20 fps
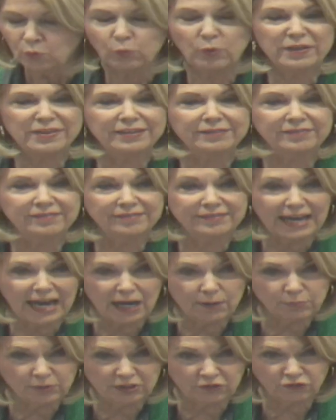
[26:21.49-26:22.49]
with
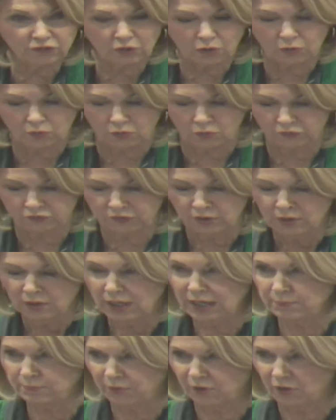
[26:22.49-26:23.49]
established goals
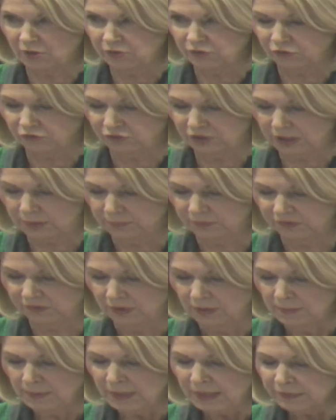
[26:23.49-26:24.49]
and partnerships.